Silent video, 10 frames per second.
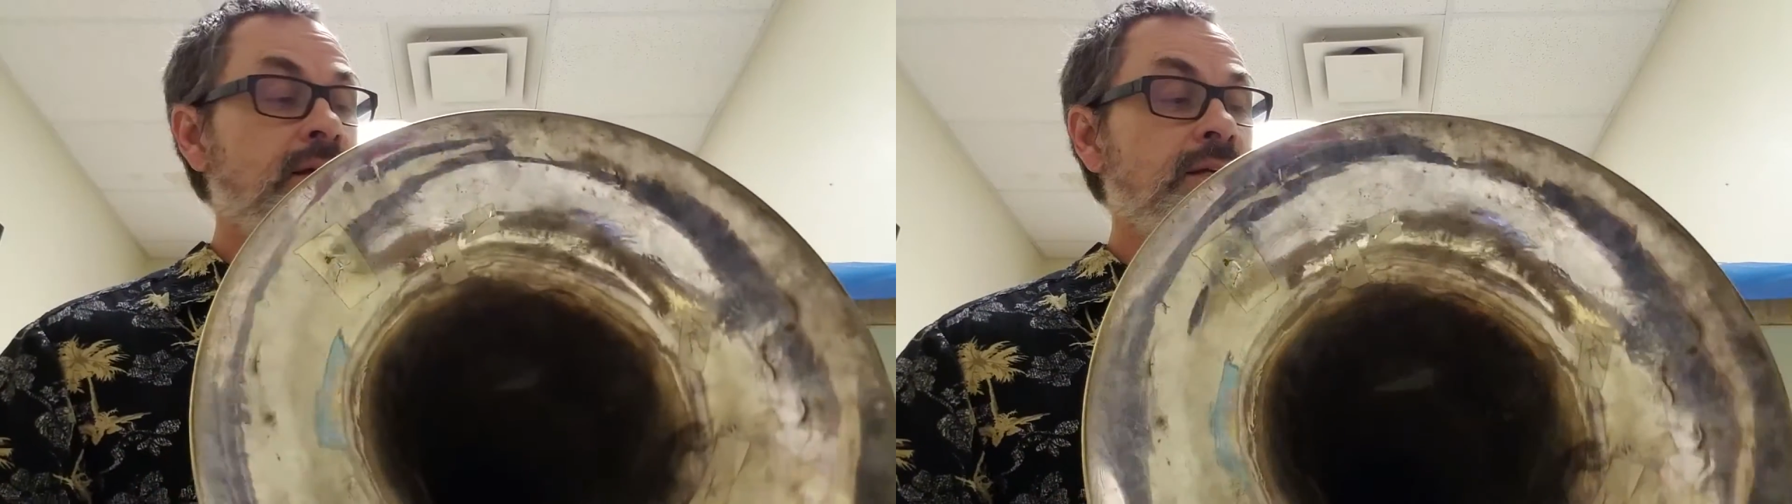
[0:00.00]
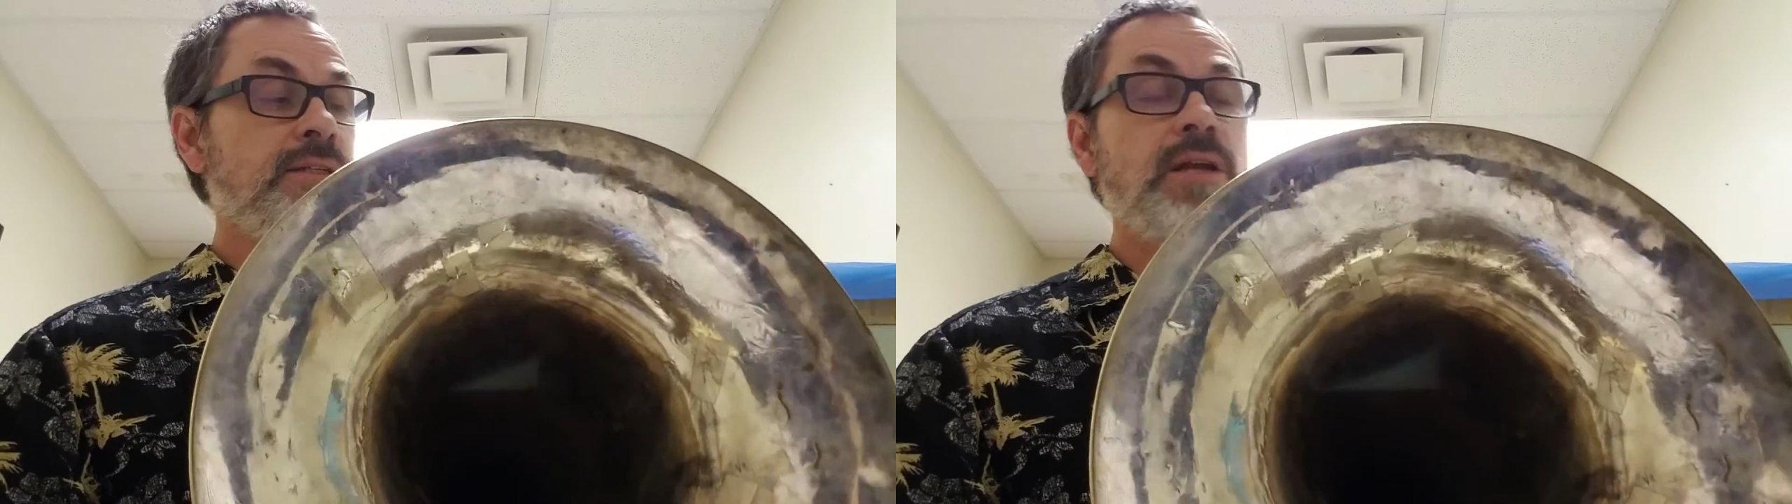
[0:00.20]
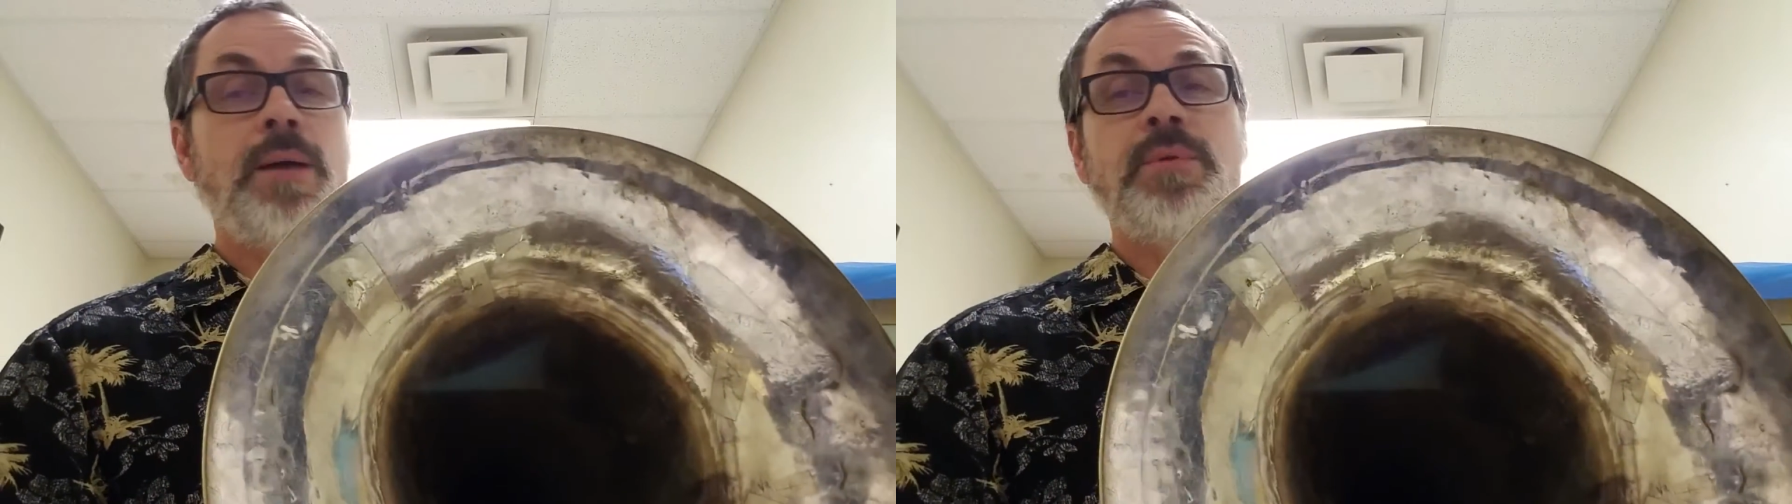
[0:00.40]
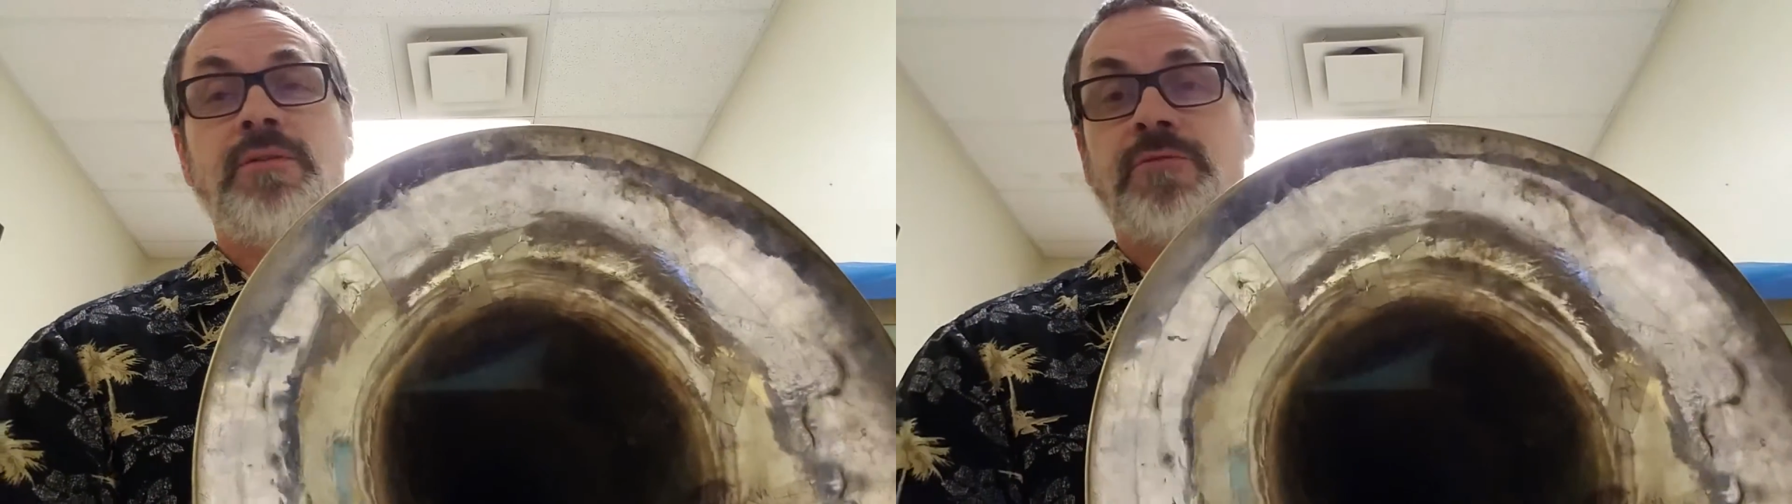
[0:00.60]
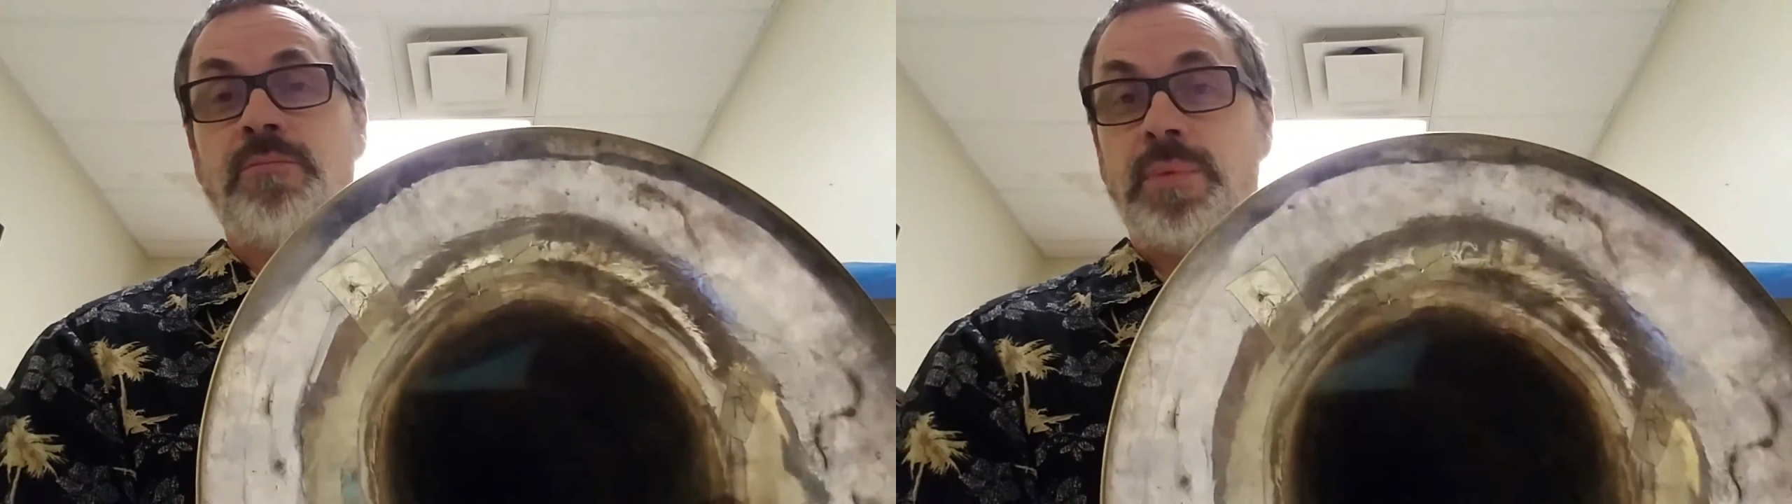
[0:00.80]
stopped
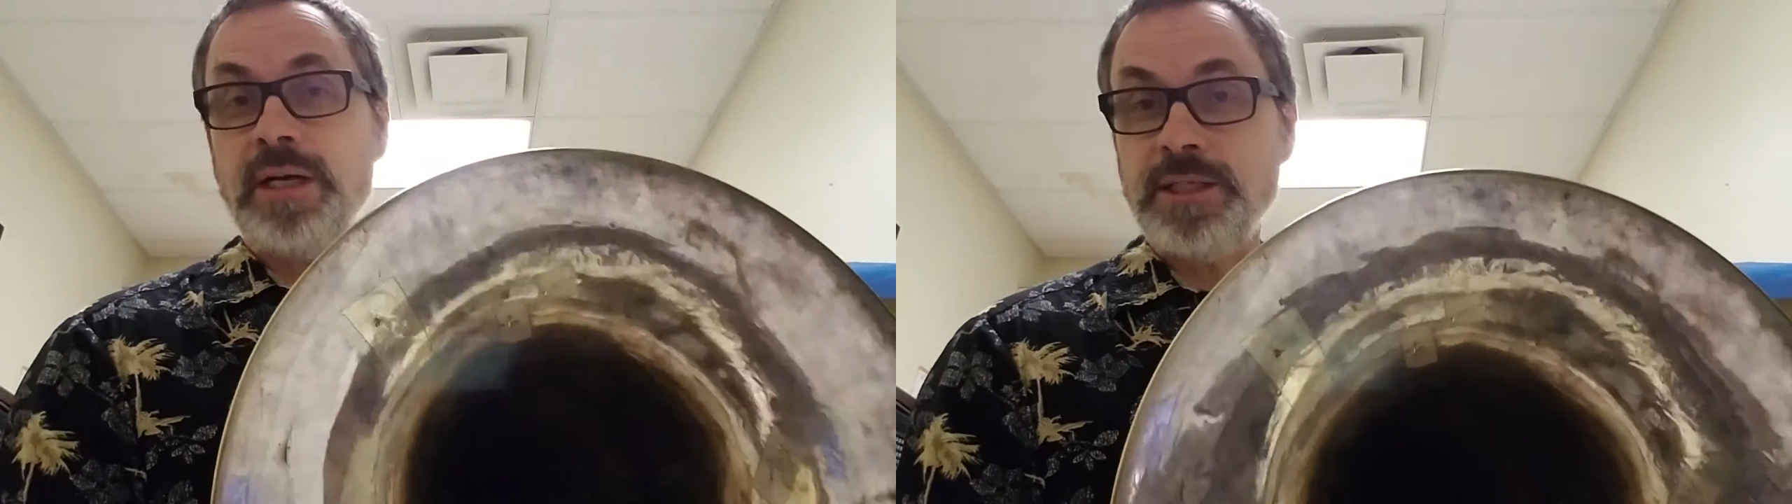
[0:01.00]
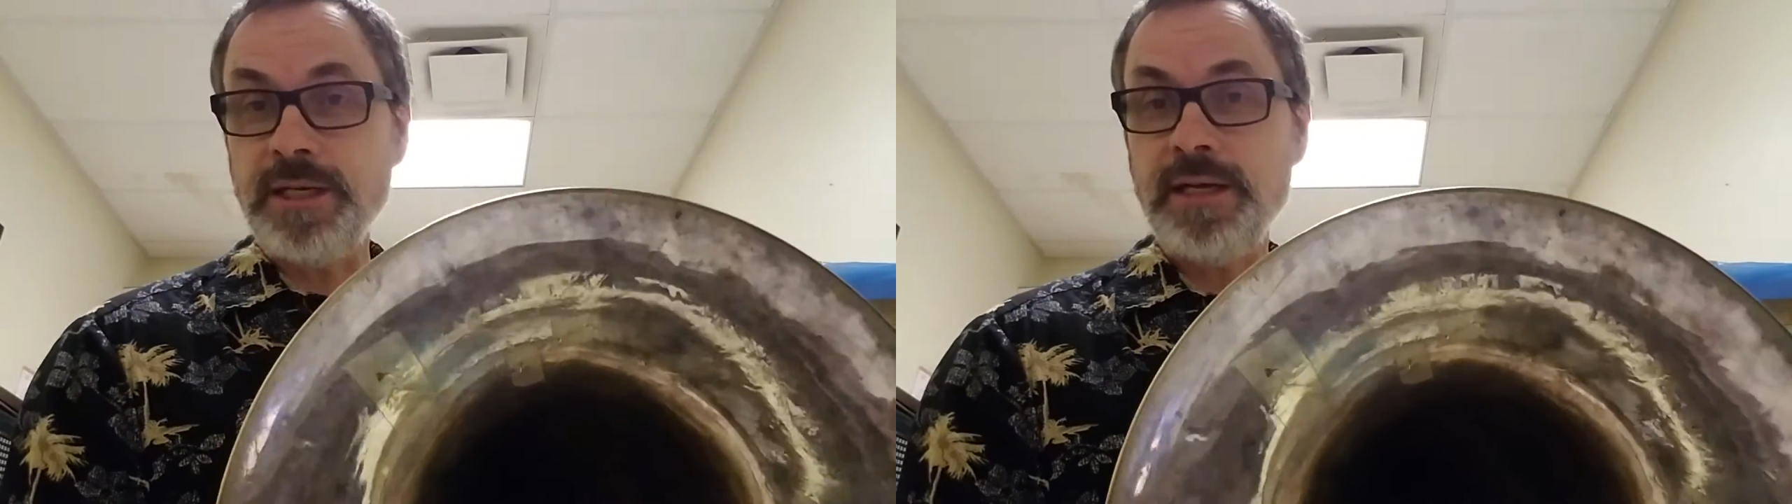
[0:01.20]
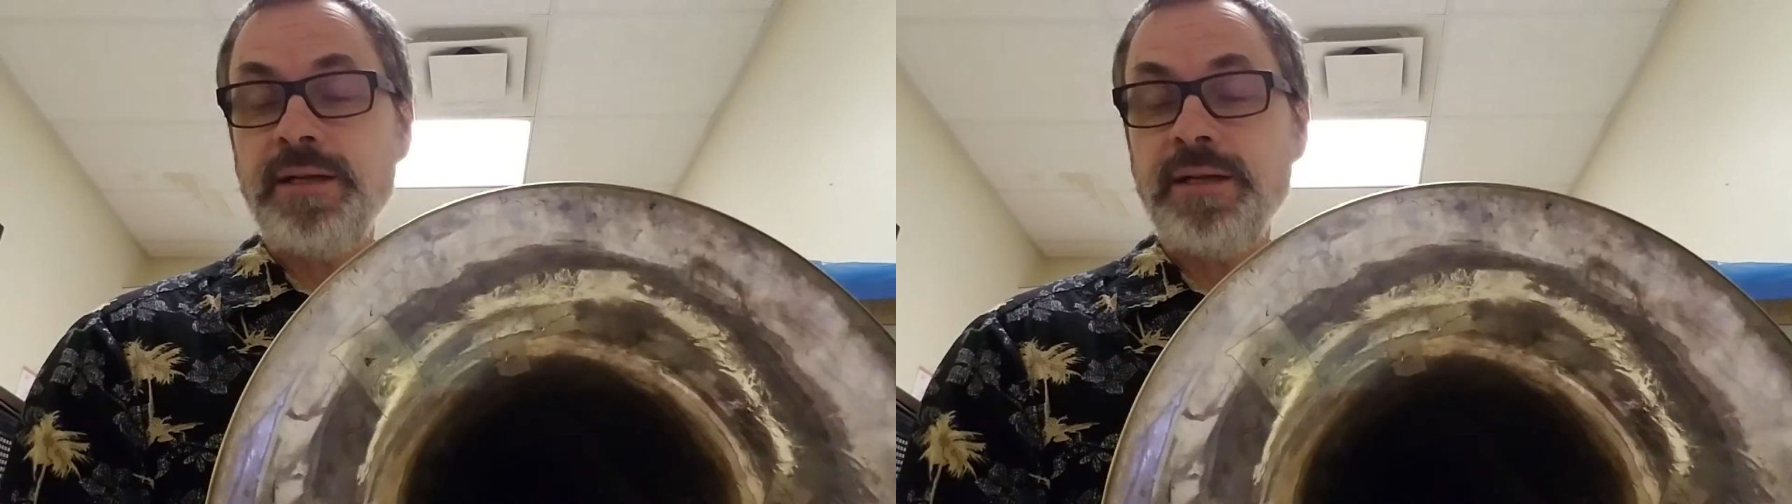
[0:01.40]
it from buzzing.